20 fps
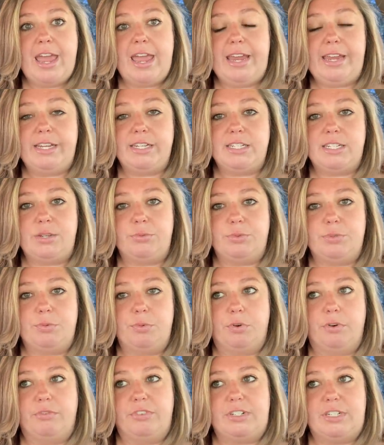And it was
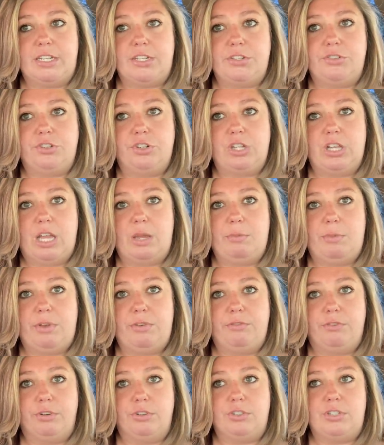more of a desert climate
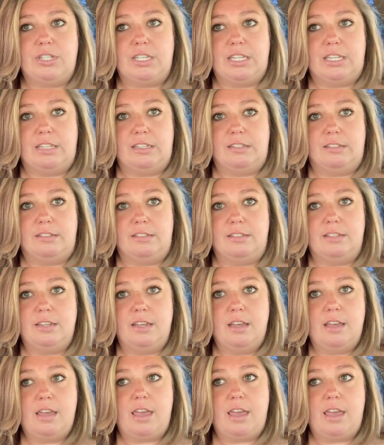versus